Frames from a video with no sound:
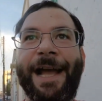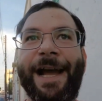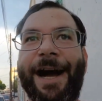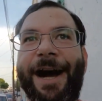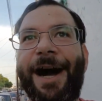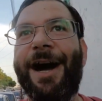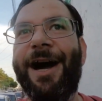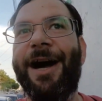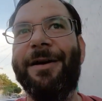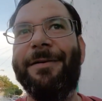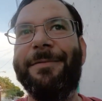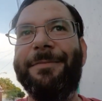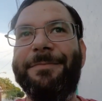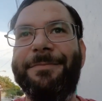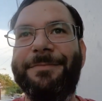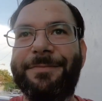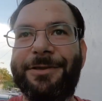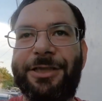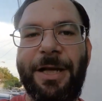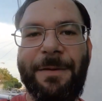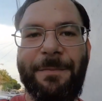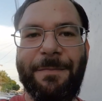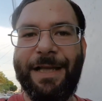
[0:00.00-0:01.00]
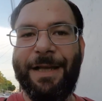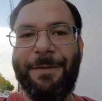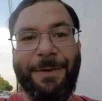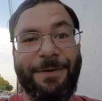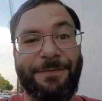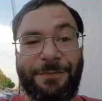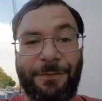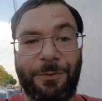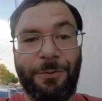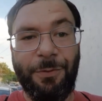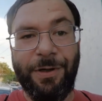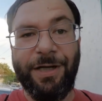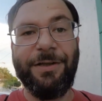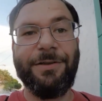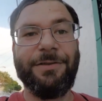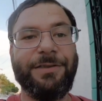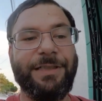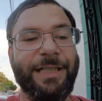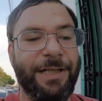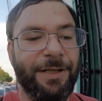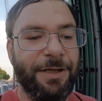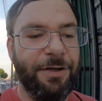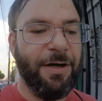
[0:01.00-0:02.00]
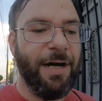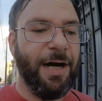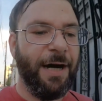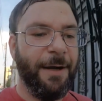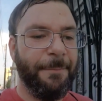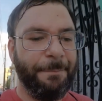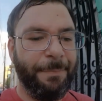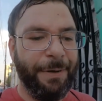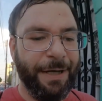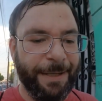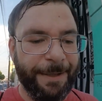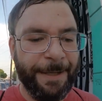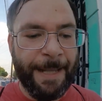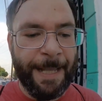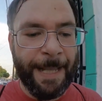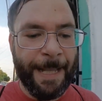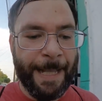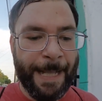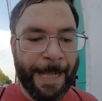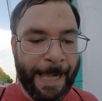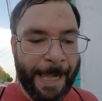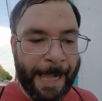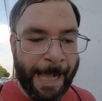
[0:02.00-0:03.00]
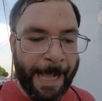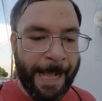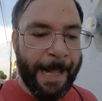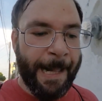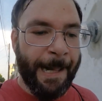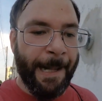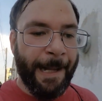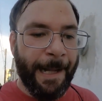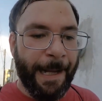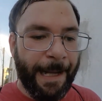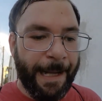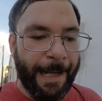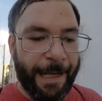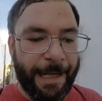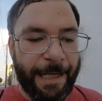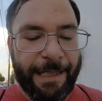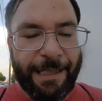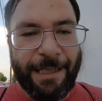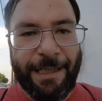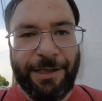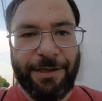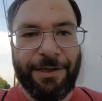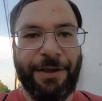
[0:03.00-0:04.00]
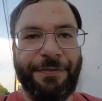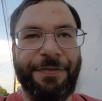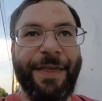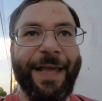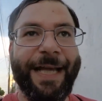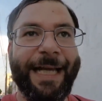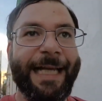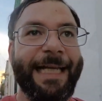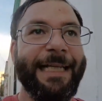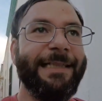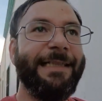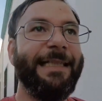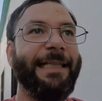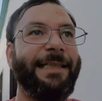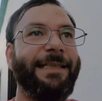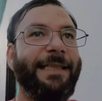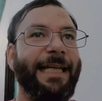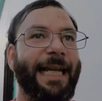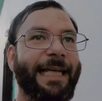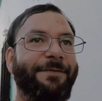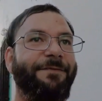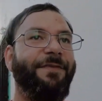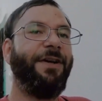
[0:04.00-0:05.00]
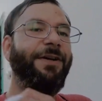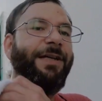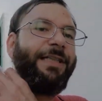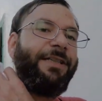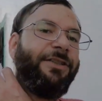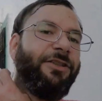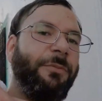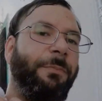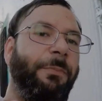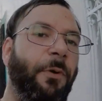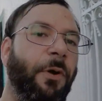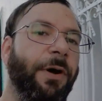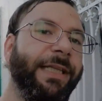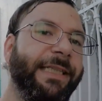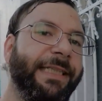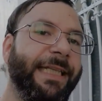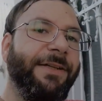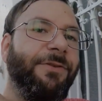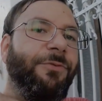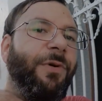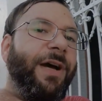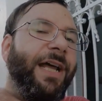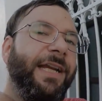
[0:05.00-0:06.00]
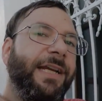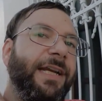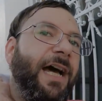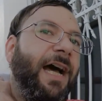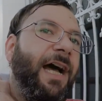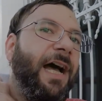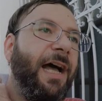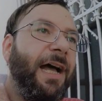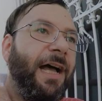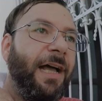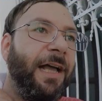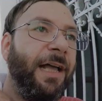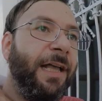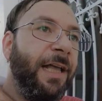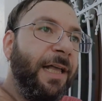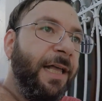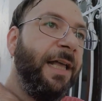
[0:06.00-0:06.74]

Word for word: Um, I mean for reals, you know. Um, but the thing is, it's like very disappointing when. Uh,